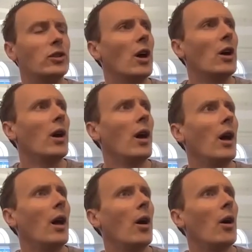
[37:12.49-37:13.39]
So
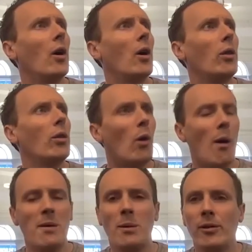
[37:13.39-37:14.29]
the
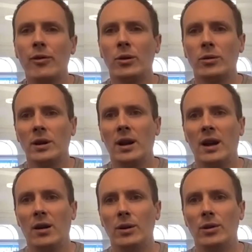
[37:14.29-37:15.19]
warming we feel
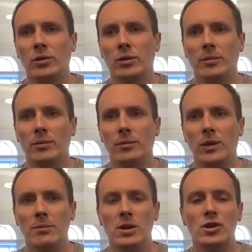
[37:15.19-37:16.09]
now is from
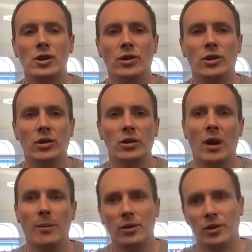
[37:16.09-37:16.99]
the emissions
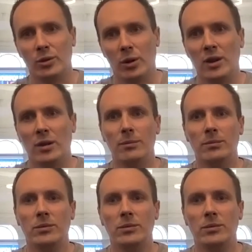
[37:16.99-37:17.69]
up until like the